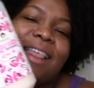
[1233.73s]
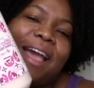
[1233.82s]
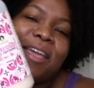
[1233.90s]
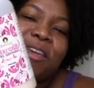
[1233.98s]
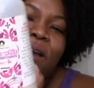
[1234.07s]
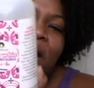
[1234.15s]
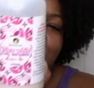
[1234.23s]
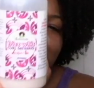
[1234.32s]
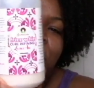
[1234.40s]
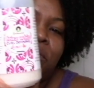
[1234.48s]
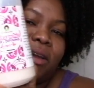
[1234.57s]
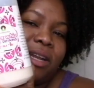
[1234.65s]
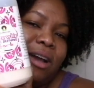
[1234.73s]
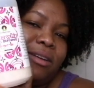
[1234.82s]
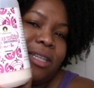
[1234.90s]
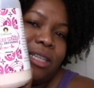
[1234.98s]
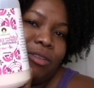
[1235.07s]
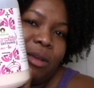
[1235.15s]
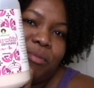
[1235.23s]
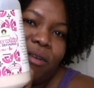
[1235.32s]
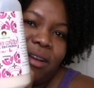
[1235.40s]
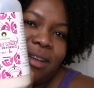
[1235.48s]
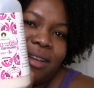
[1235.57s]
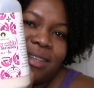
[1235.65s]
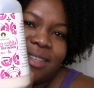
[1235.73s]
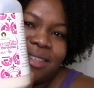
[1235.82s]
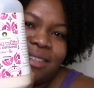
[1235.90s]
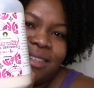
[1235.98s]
Thank you Ayo for bringing out this great product.